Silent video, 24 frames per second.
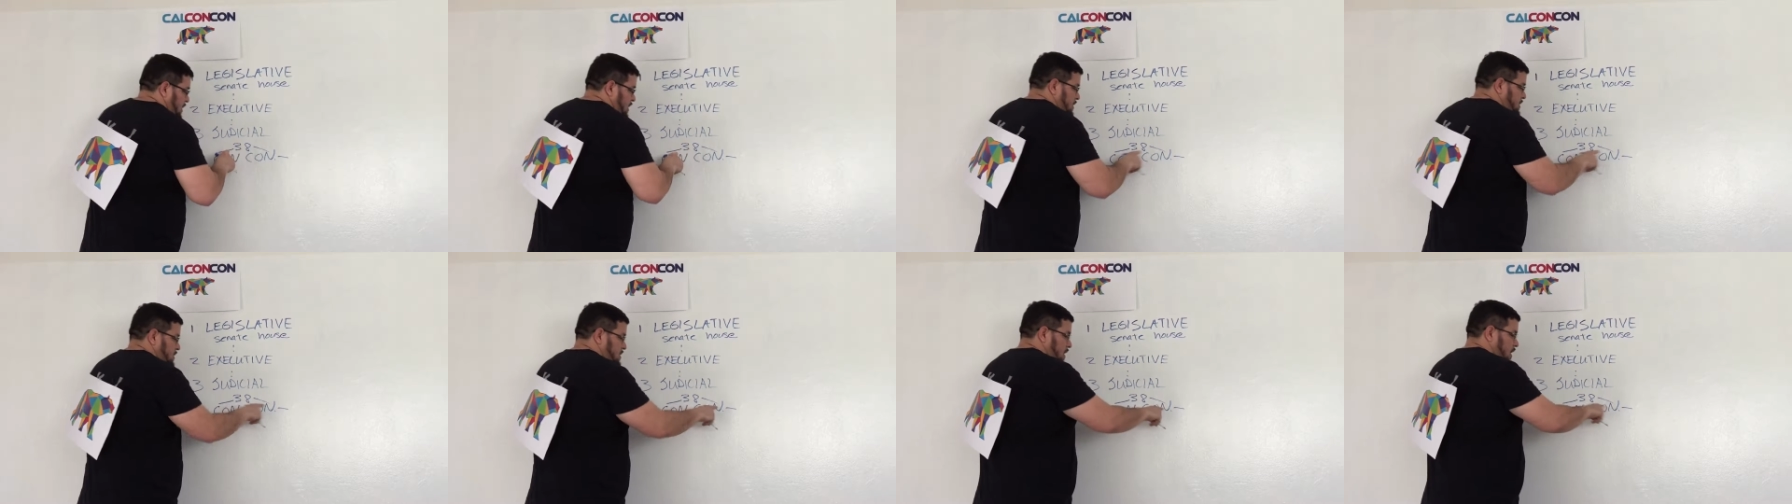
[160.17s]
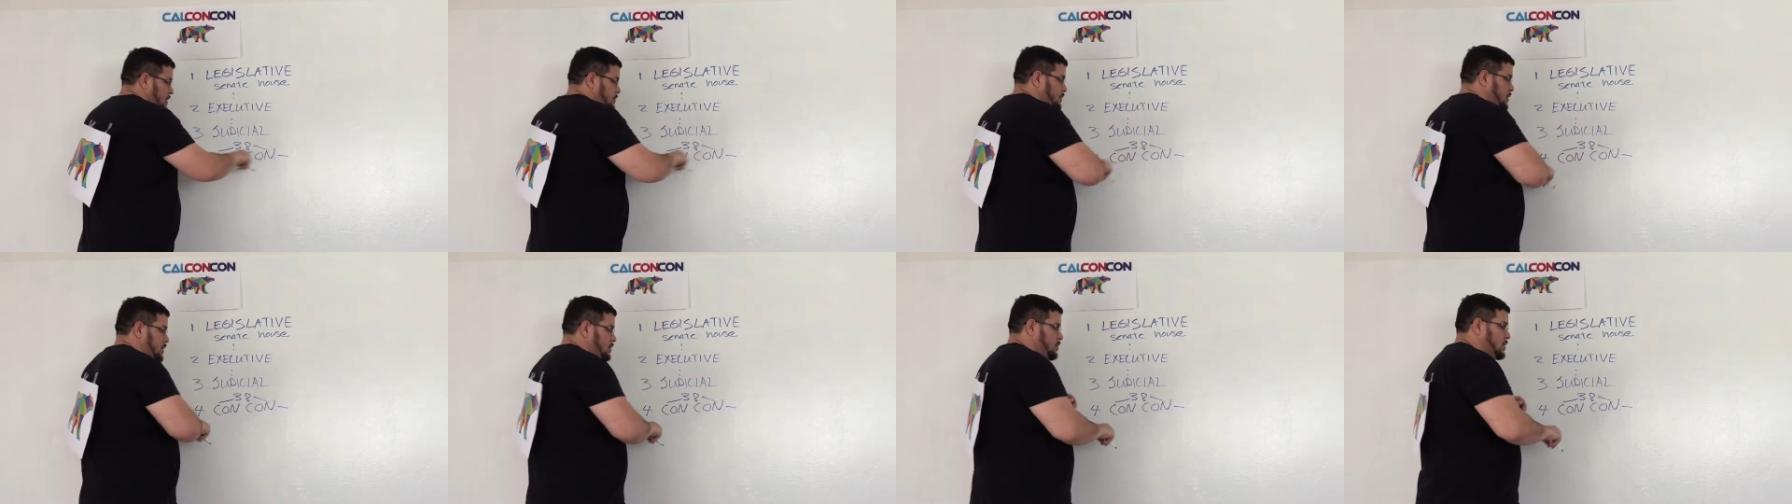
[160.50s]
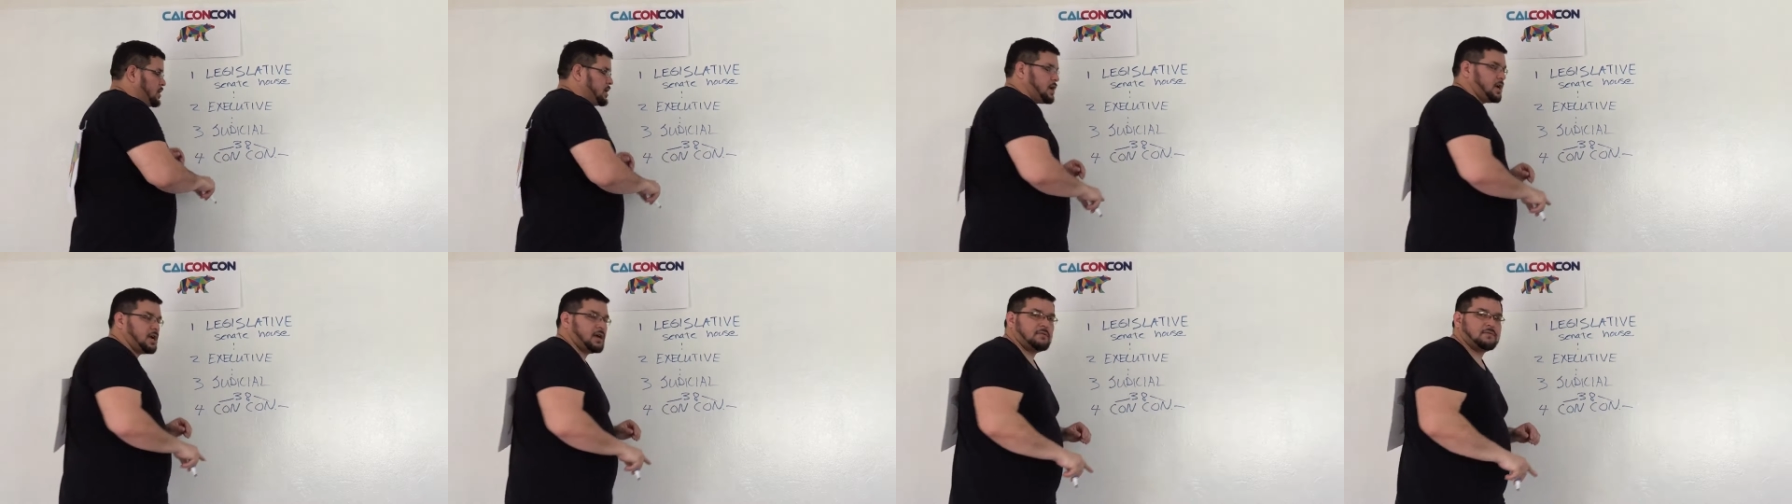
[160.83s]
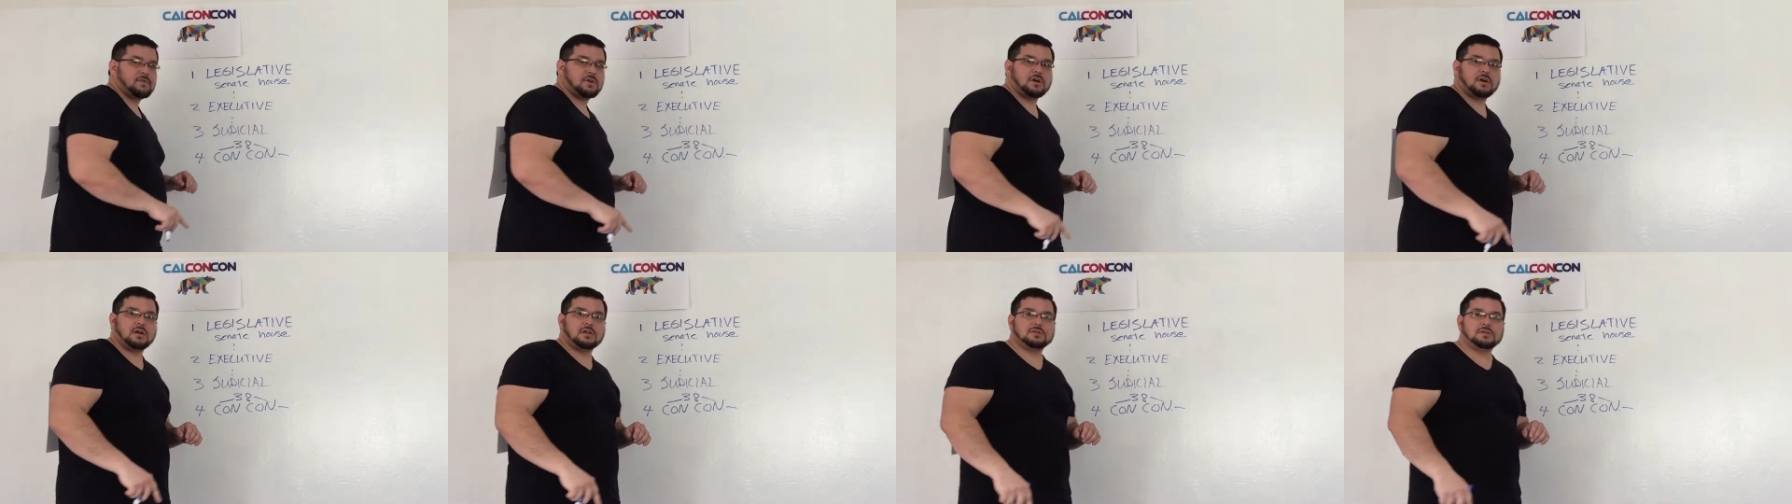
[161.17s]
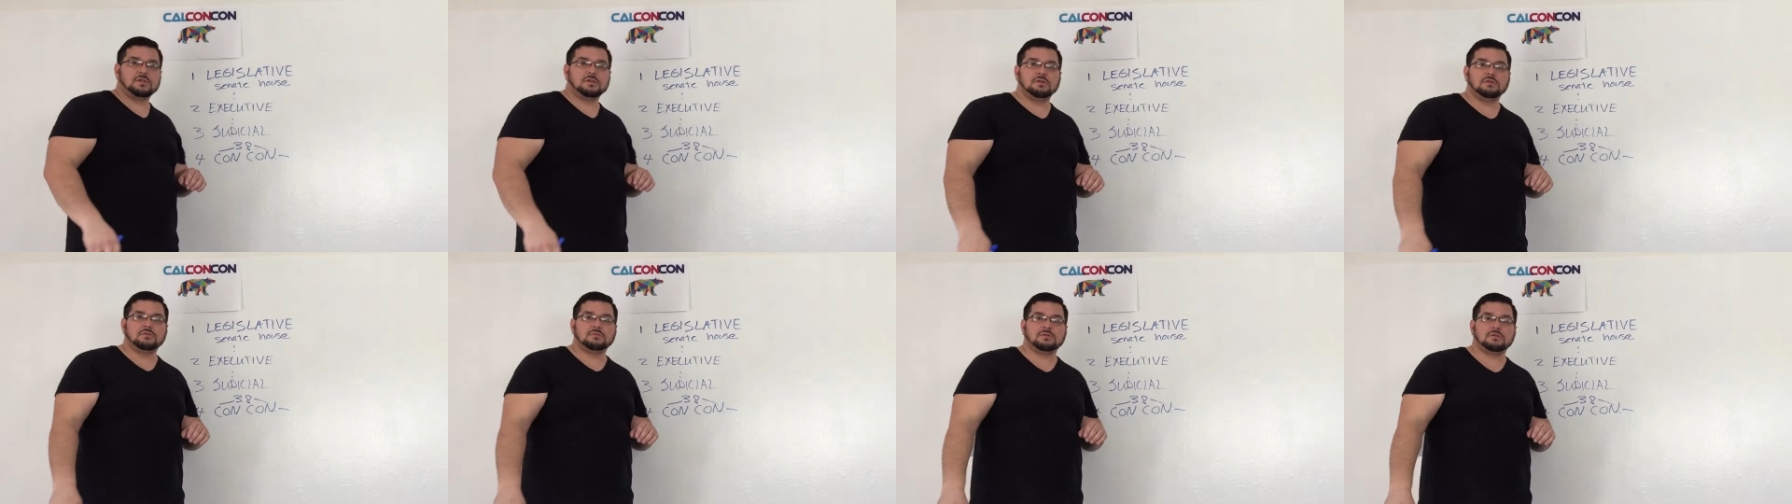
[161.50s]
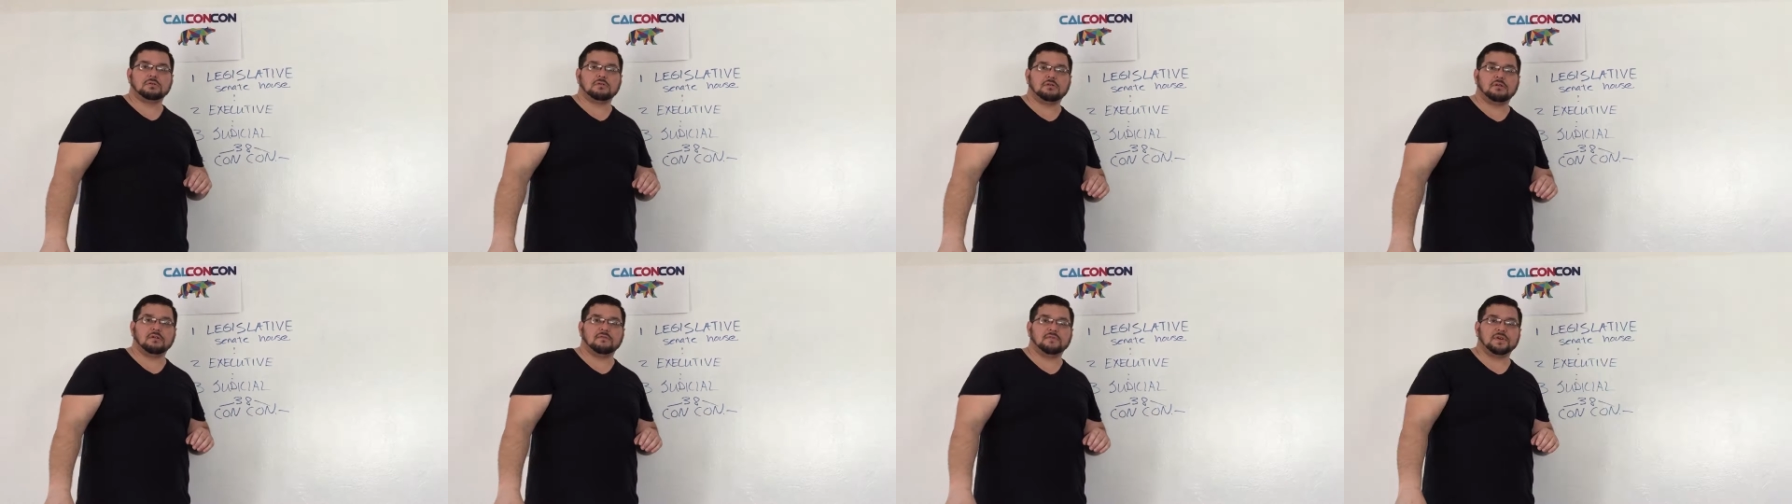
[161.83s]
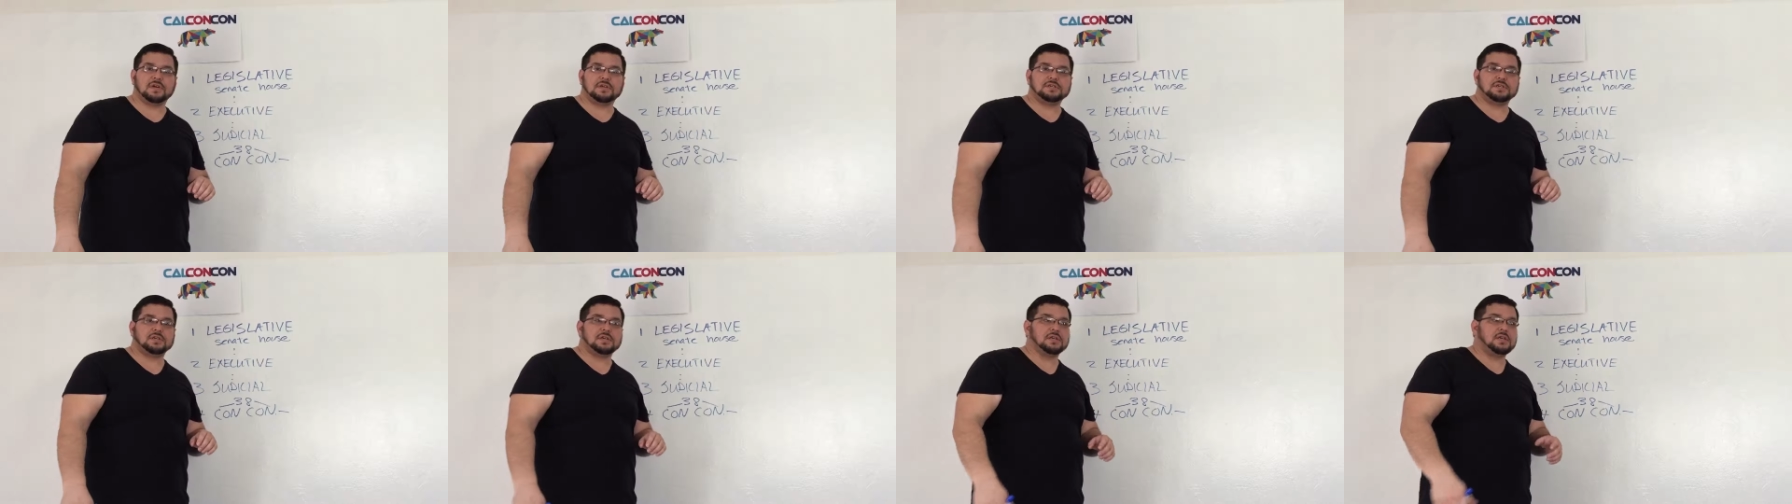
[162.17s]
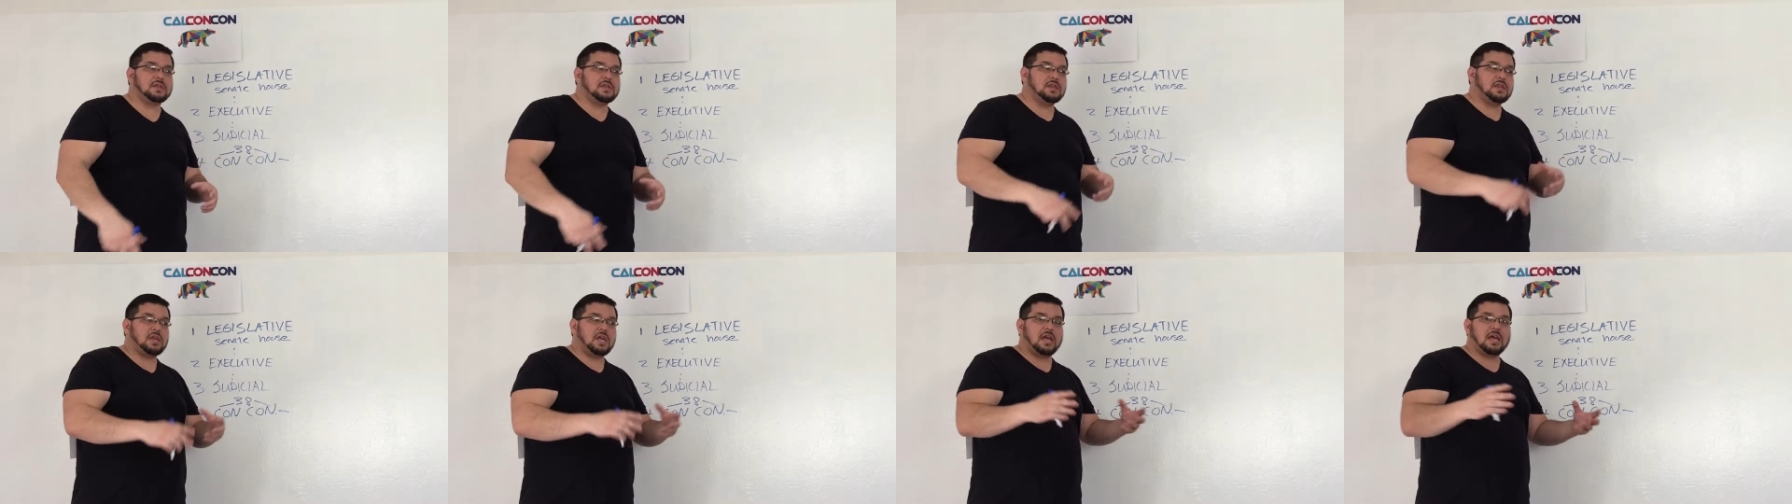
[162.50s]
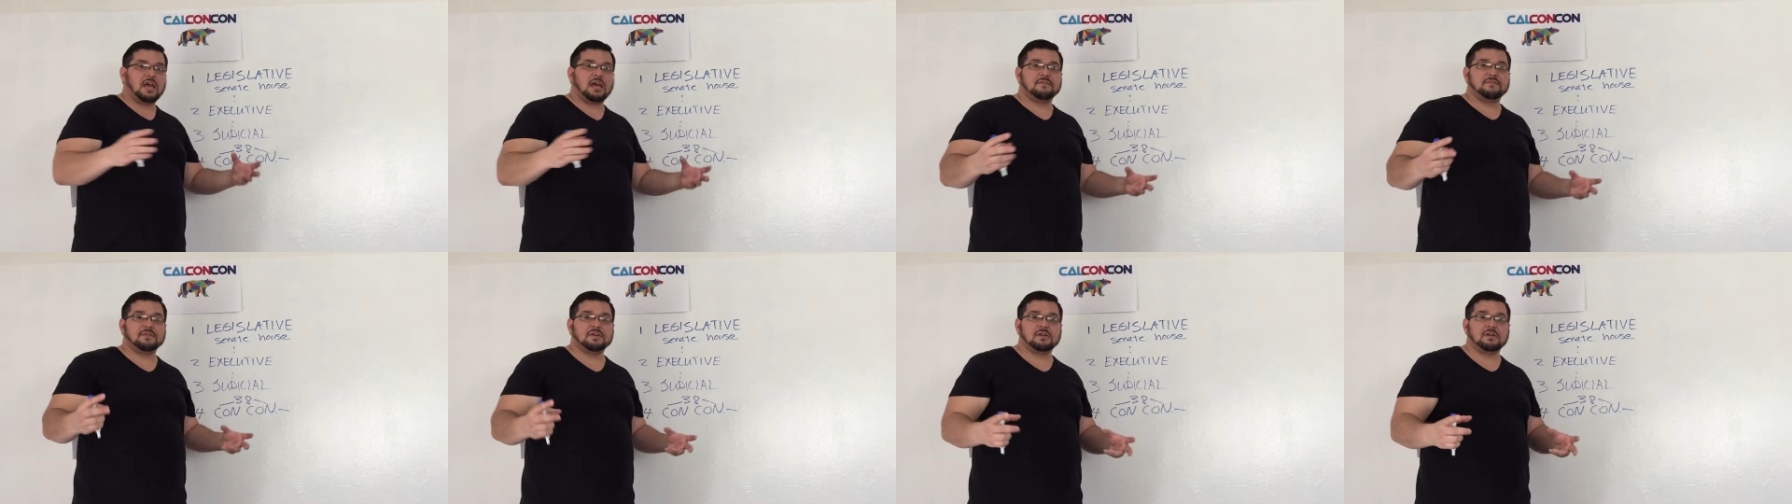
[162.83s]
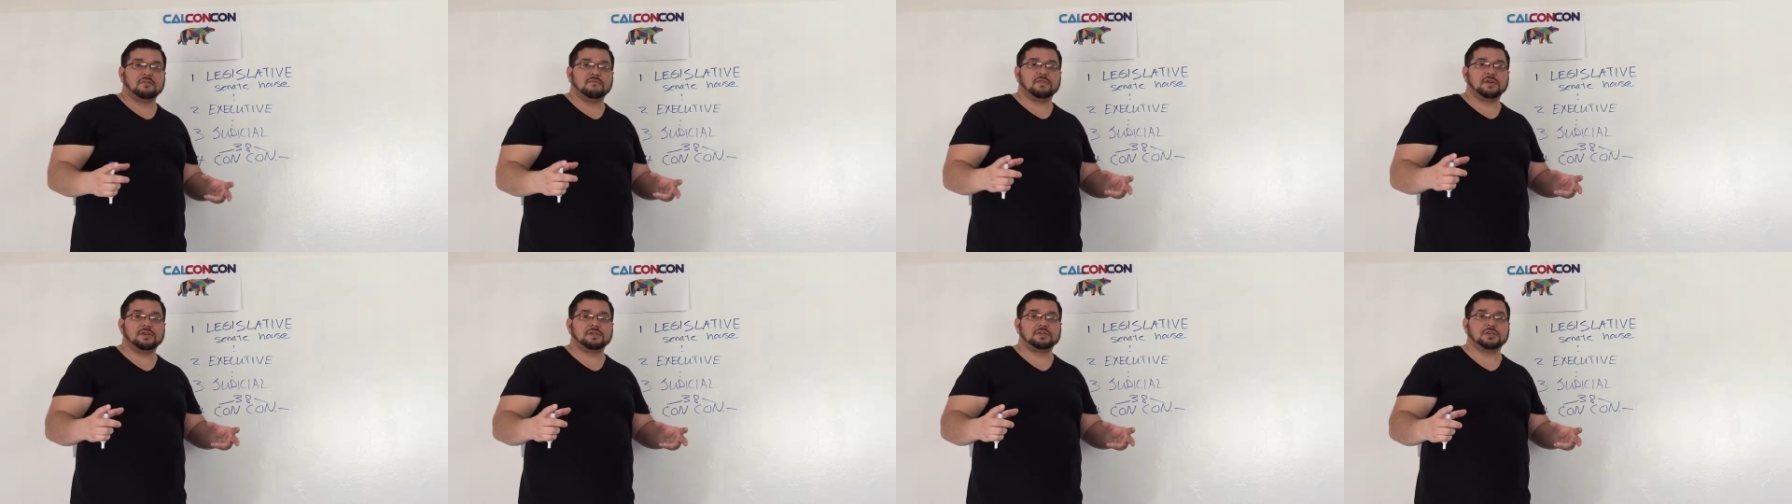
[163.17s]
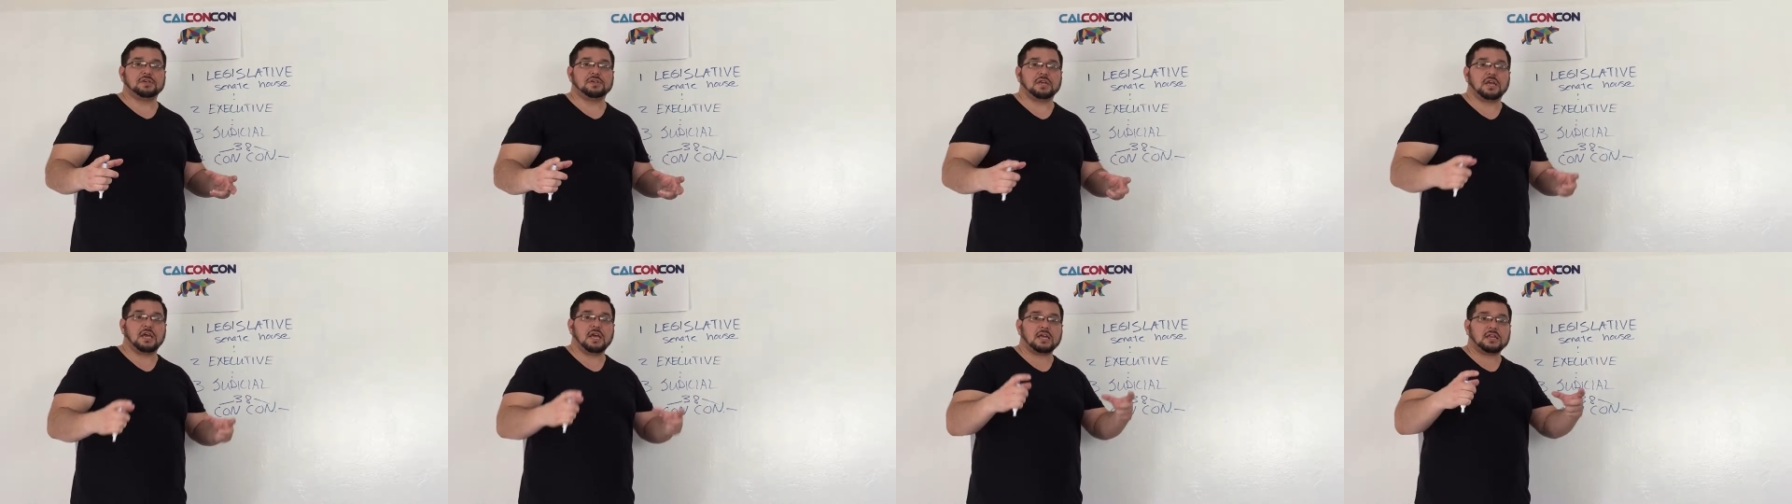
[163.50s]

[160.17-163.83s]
and say, we want to have a Constitutional Convention, they have a convention.